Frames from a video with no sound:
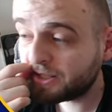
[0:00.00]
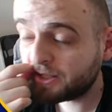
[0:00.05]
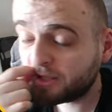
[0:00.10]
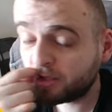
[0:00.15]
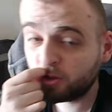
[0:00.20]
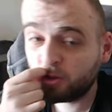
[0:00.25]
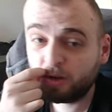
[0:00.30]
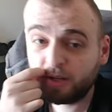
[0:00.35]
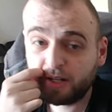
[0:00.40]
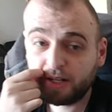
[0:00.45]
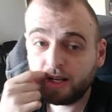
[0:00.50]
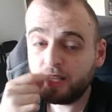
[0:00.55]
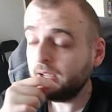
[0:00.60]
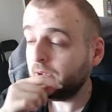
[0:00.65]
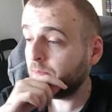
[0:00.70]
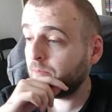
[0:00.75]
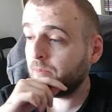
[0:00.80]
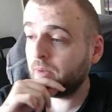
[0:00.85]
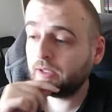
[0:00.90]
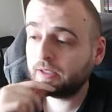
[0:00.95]
Sorry,
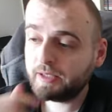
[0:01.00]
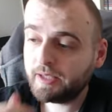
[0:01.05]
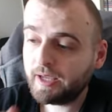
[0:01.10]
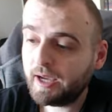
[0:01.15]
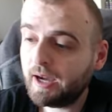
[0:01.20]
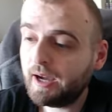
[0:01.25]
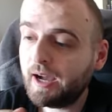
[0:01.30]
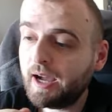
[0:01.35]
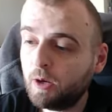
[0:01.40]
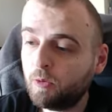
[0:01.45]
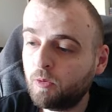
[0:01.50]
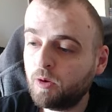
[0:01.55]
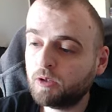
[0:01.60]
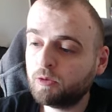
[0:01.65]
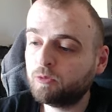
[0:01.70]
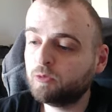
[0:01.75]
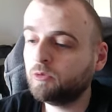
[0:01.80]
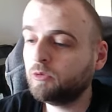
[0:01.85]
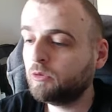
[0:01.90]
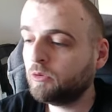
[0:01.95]
but yeah, I
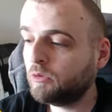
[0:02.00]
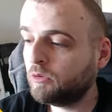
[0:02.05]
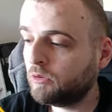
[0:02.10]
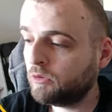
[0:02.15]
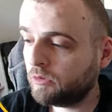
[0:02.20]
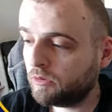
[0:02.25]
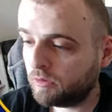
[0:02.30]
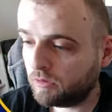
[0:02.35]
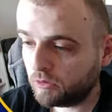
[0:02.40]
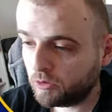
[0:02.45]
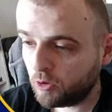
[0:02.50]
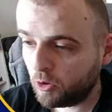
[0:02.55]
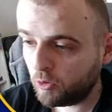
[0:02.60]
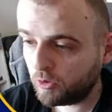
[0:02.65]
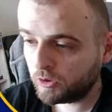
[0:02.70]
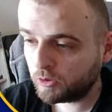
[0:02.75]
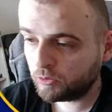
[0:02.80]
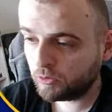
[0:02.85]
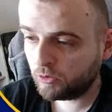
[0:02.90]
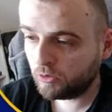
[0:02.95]
want to go
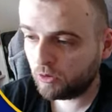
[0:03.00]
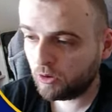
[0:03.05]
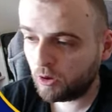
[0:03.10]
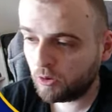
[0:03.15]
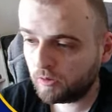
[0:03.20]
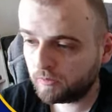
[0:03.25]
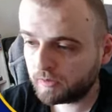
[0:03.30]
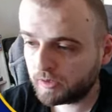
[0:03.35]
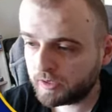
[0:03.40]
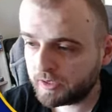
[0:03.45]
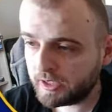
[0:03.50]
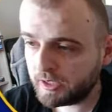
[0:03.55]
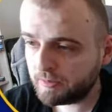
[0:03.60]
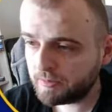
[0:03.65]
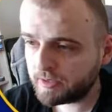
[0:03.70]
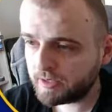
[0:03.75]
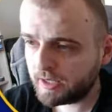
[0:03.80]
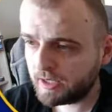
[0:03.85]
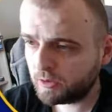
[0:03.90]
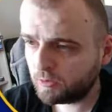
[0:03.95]
into all of the
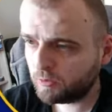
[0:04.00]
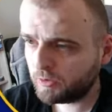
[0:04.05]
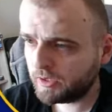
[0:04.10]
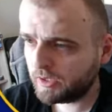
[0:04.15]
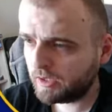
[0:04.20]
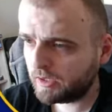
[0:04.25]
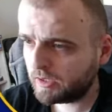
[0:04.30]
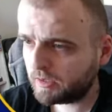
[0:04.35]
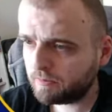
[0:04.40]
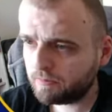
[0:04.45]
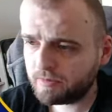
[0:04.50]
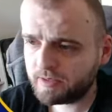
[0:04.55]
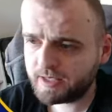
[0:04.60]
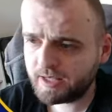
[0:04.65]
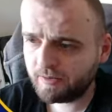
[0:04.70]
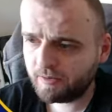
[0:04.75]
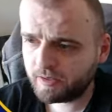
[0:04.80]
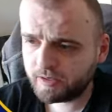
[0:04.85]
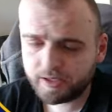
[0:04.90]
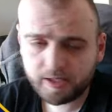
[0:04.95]
teams, and we are
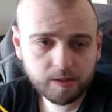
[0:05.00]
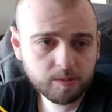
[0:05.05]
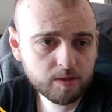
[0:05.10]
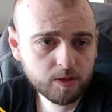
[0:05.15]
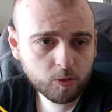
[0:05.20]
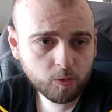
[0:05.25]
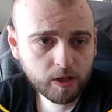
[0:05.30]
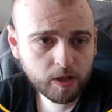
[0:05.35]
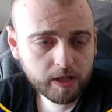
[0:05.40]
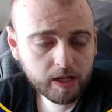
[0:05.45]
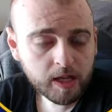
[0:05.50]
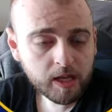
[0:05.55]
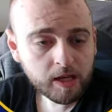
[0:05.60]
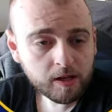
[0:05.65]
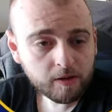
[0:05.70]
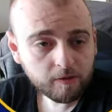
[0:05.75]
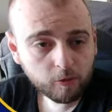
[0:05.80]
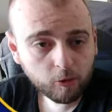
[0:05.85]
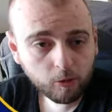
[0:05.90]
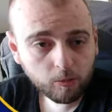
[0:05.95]
7 teams away
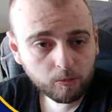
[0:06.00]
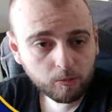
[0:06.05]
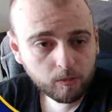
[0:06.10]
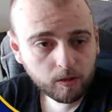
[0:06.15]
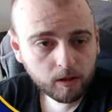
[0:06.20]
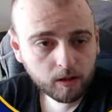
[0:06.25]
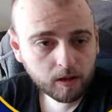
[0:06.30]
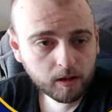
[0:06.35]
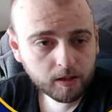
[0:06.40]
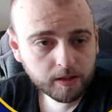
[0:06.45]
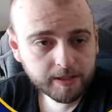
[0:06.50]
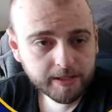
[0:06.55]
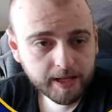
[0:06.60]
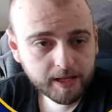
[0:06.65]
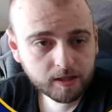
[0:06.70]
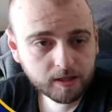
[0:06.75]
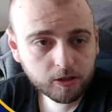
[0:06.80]
from the end.